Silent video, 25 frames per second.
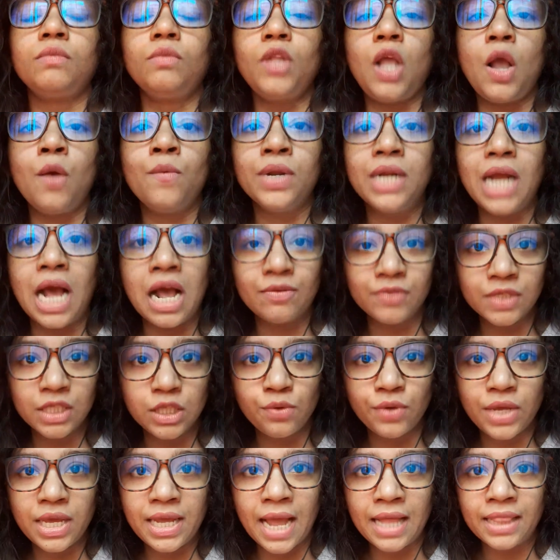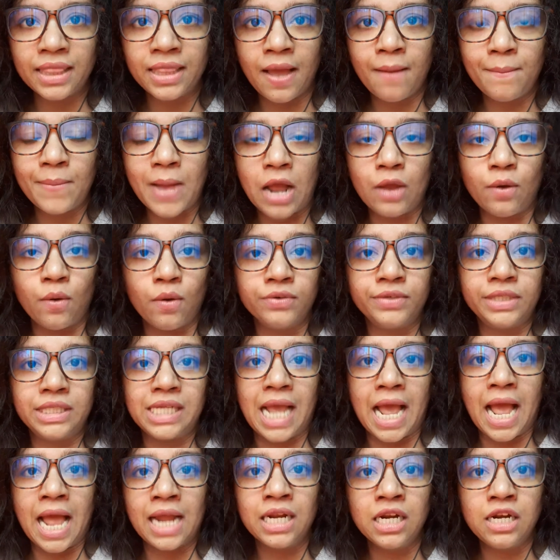when I was looking at them, I already
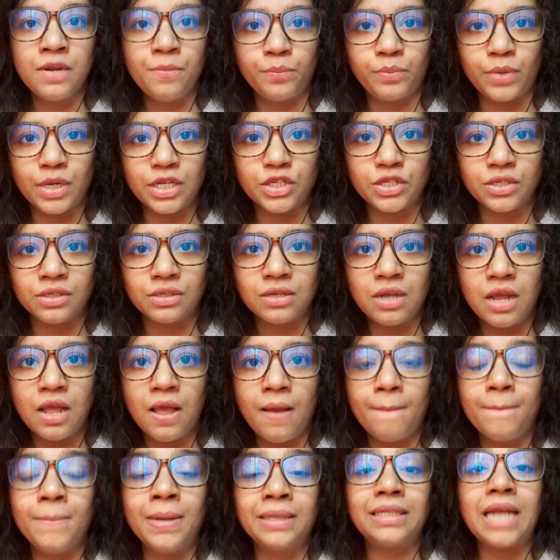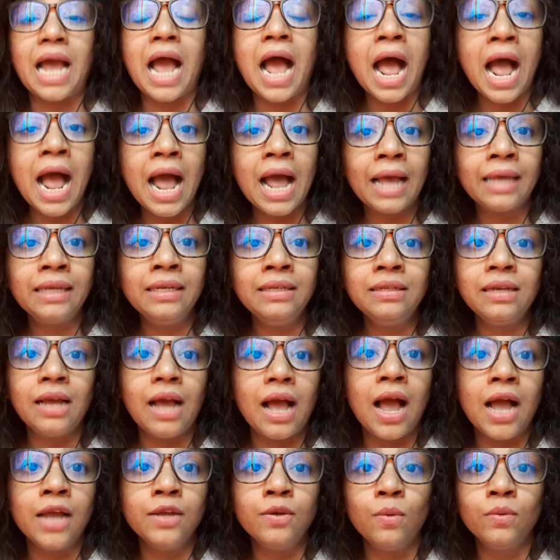had an impression. But I
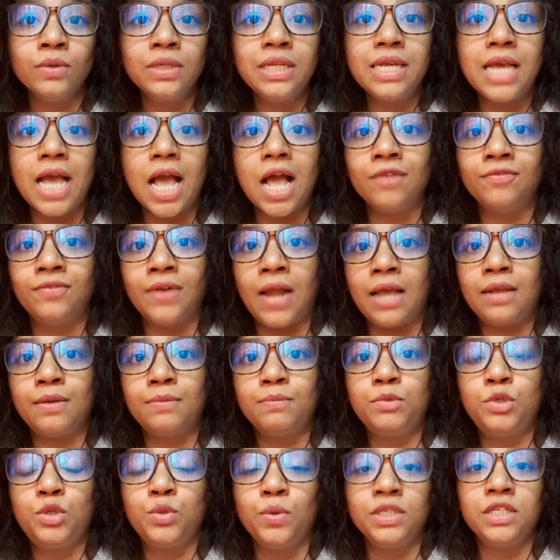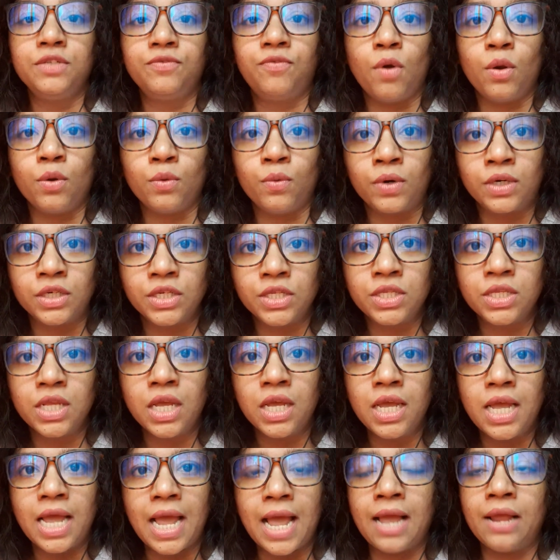only have like 20 followers,
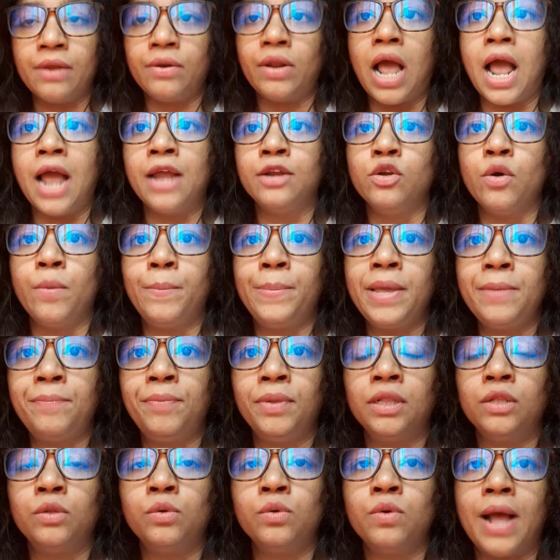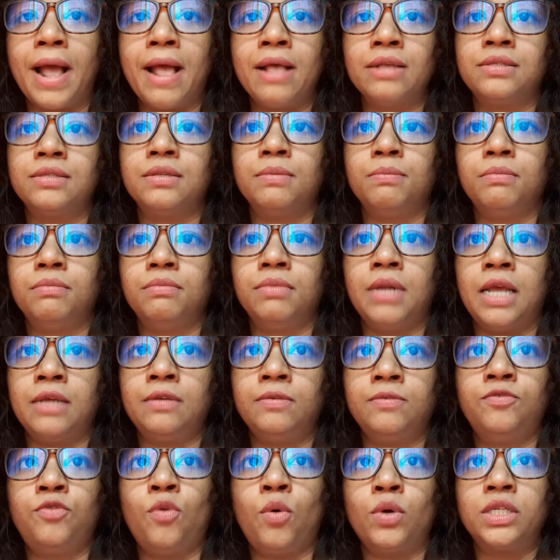and I know people who has like
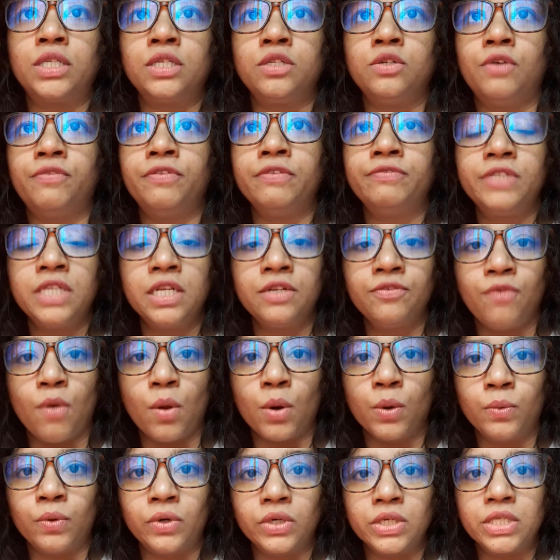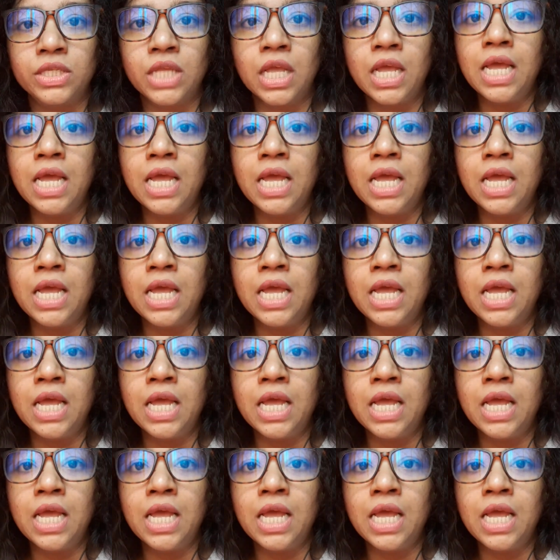14 or 15 followers.